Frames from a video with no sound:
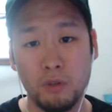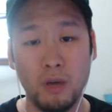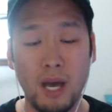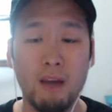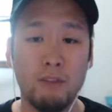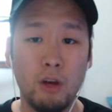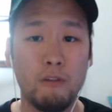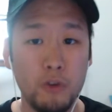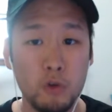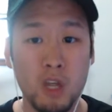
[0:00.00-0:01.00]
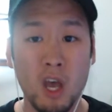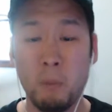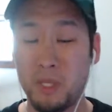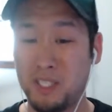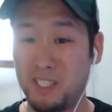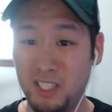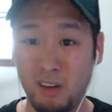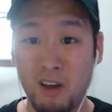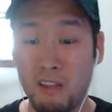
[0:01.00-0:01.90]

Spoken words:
You have low views, but still,